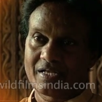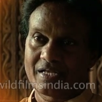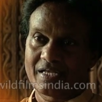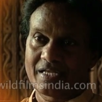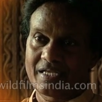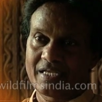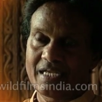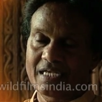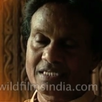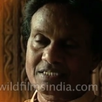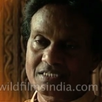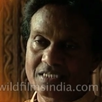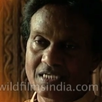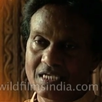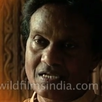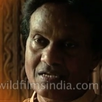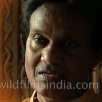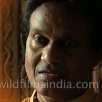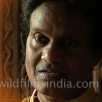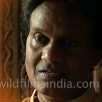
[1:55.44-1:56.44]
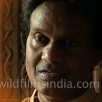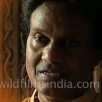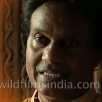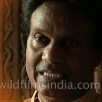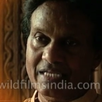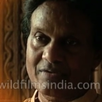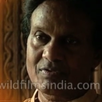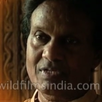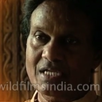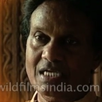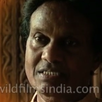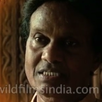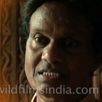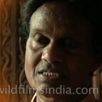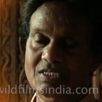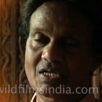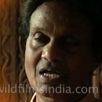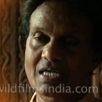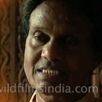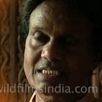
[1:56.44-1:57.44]
he has seen Devadasis
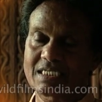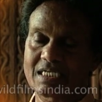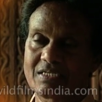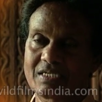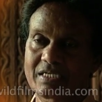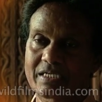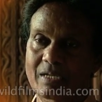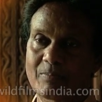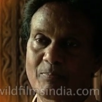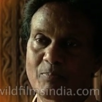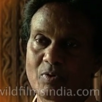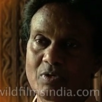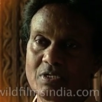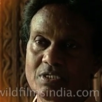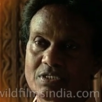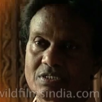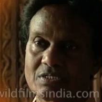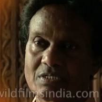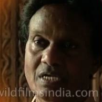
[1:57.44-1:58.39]
dancing in the temples,